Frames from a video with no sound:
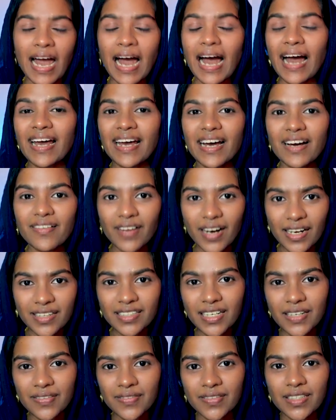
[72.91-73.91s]
I have
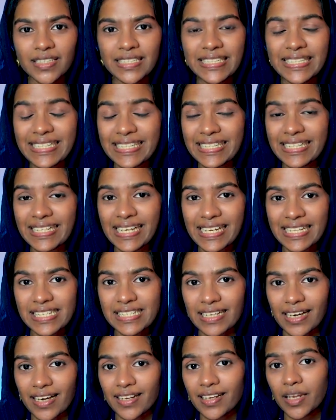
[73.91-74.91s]
uncovered detailed
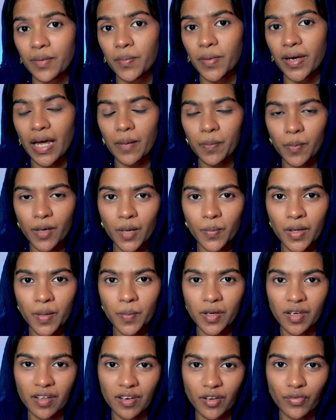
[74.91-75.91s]
insight in my upcoming
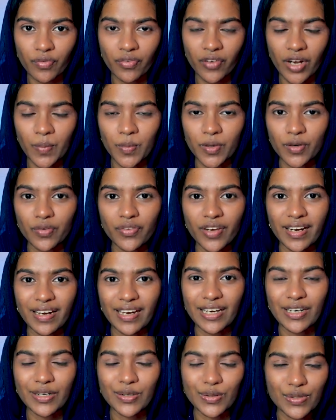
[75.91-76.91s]
beginner framer
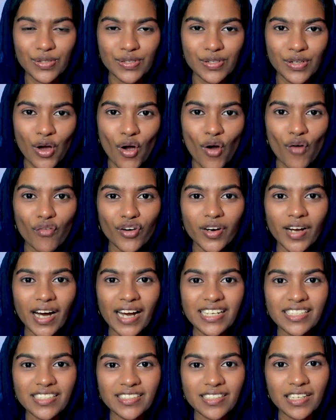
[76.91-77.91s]
friendly course. For
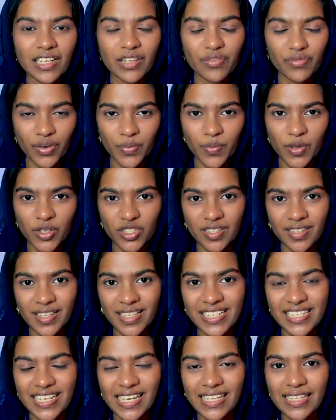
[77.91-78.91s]
additional
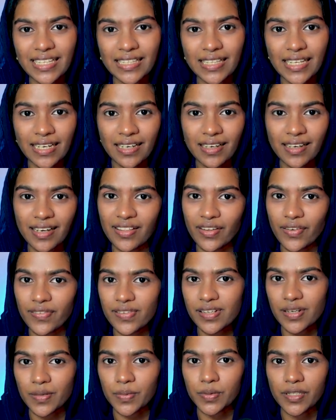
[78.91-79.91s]
information, check the link in the
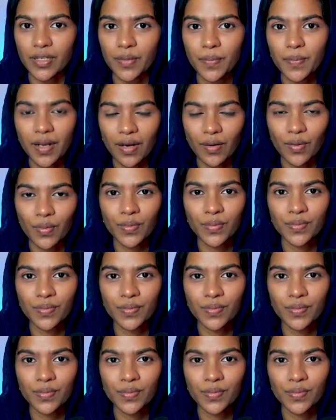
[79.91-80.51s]
description below.